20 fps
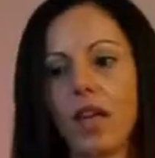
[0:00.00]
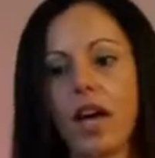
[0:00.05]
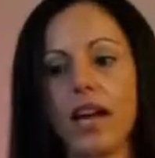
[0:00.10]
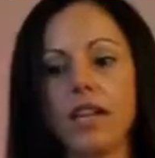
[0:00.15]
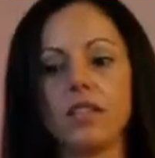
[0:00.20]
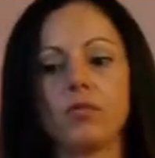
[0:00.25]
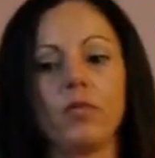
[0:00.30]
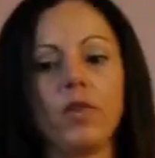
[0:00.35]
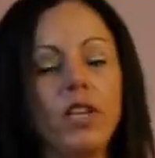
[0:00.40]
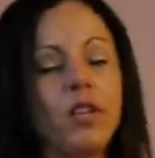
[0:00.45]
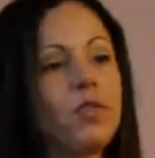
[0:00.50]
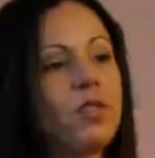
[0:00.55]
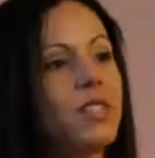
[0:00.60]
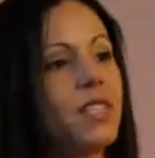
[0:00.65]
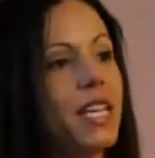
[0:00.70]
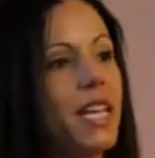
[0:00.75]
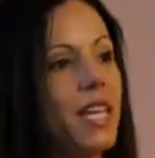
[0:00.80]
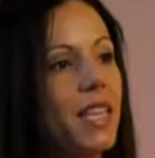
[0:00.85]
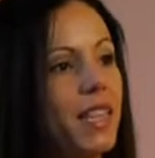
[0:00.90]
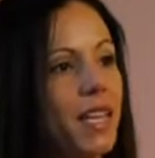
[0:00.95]
A lot of, when you
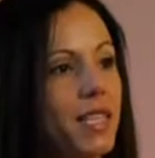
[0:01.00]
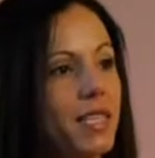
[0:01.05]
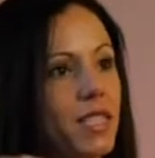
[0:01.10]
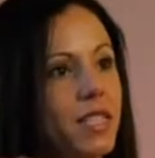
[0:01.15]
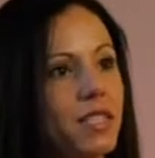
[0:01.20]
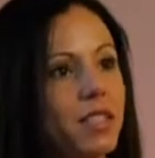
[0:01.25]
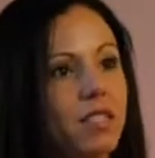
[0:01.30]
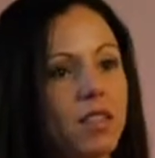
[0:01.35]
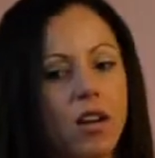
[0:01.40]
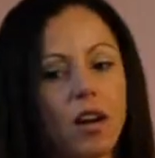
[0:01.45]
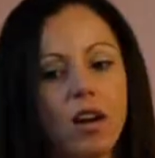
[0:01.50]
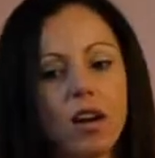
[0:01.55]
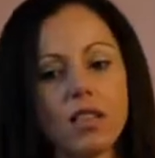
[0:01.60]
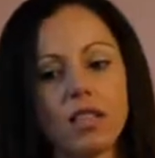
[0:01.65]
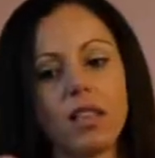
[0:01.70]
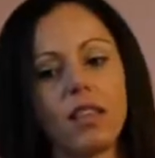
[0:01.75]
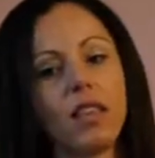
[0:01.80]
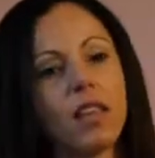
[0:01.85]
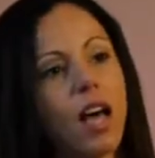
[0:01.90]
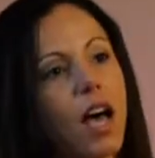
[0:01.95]
see this, this can
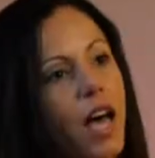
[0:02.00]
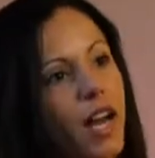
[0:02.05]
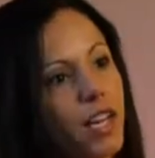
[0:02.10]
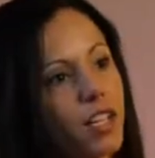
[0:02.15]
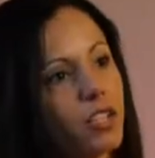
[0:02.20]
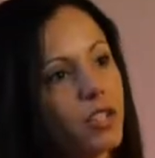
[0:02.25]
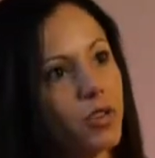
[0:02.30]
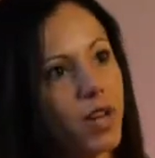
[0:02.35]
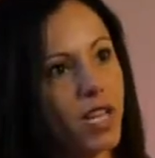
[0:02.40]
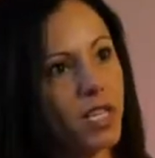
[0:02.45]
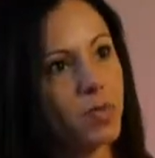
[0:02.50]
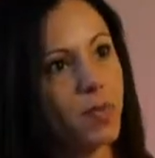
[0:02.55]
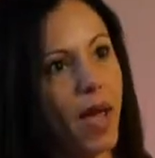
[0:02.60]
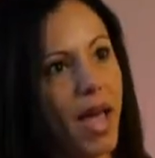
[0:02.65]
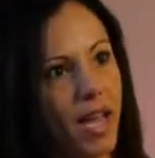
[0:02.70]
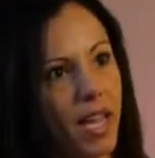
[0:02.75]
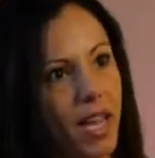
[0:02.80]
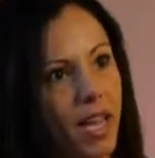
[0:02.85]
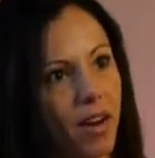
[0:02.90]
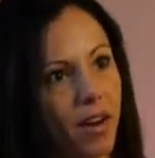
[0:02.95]
cause a lot of stress
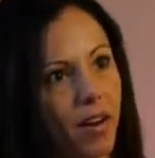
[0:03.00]
back